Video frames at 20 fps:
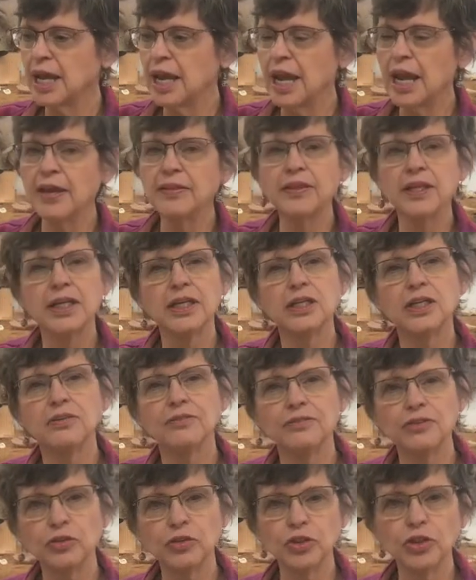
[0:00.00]
and then in a
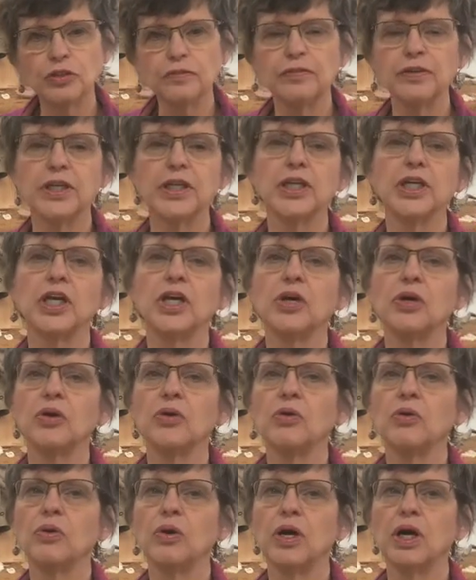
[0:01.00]
future
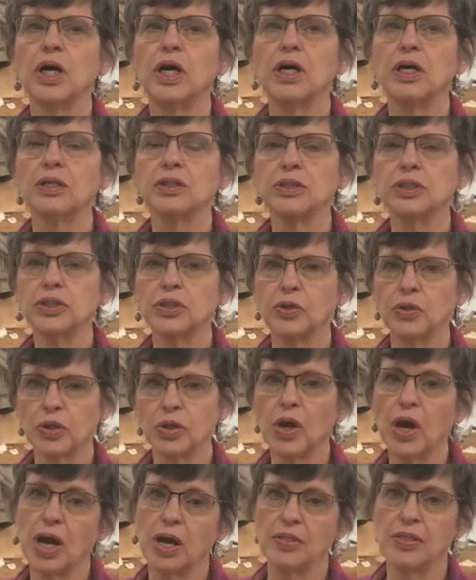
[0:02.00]
video I'll show you
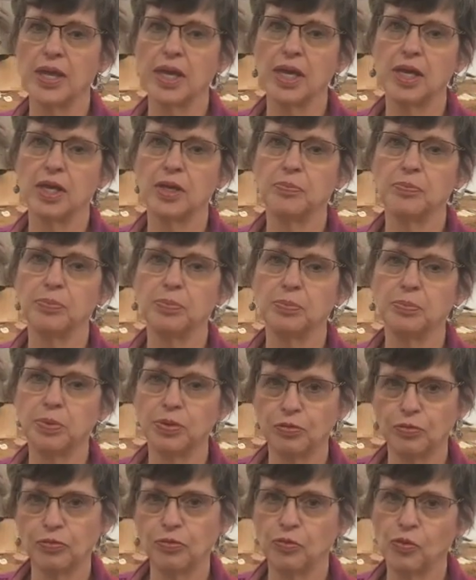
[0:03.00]
how they
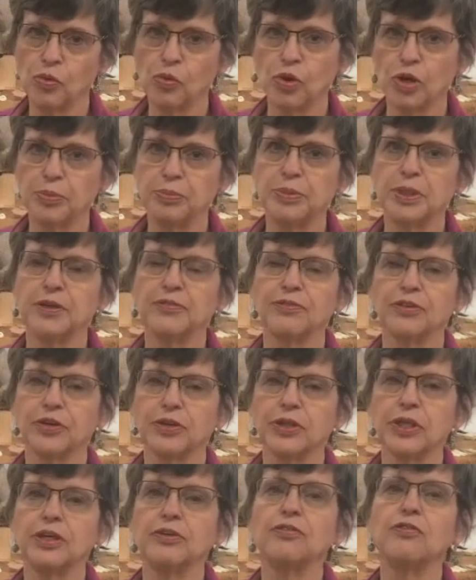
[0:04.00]
perform
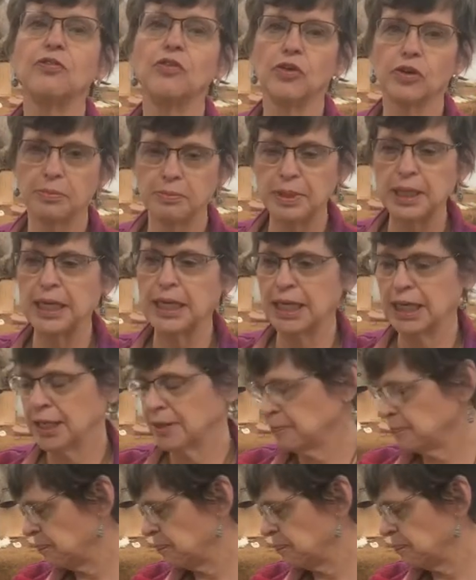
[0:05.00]
differently for me.